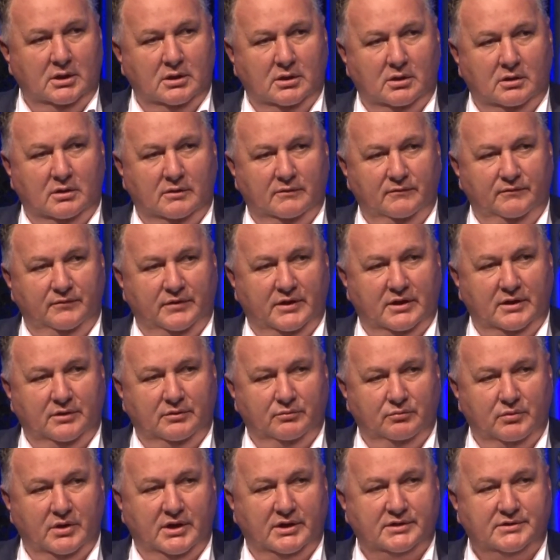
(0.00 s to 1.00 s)
of the
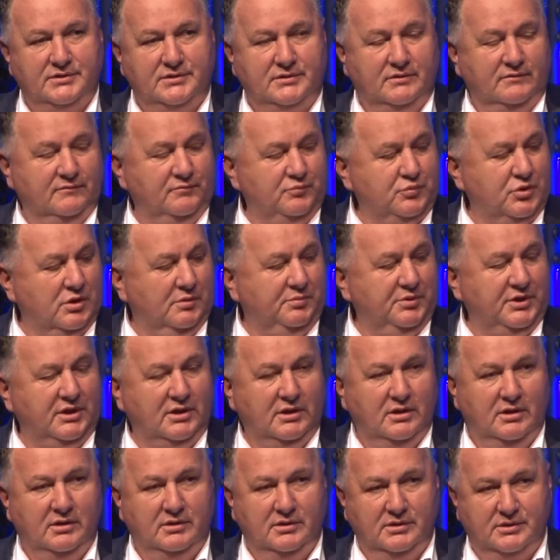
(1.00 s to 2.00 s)
rights of
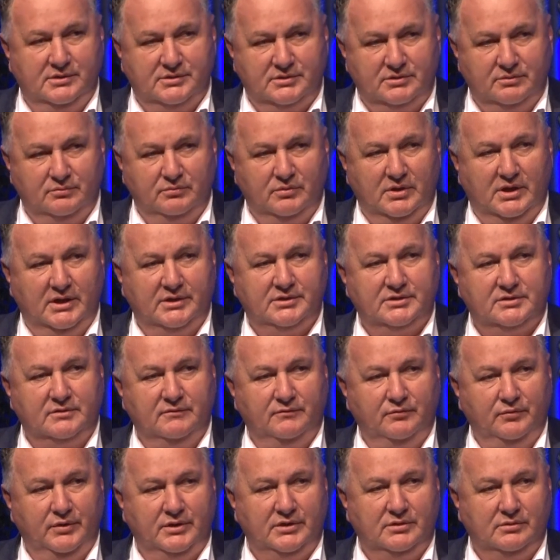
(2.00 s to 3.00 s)
property owners, the rights
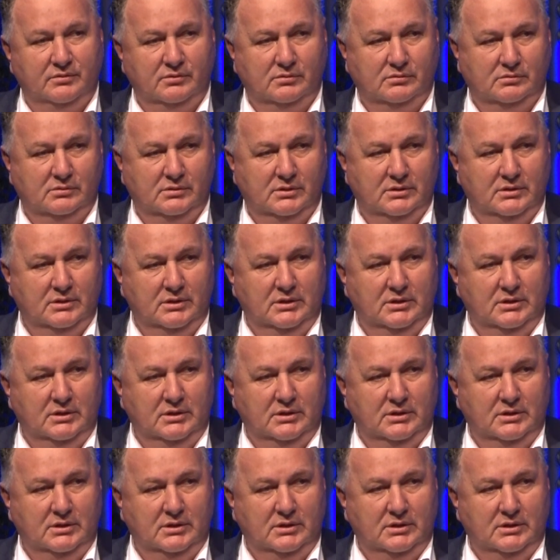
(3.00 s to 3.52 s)
of rental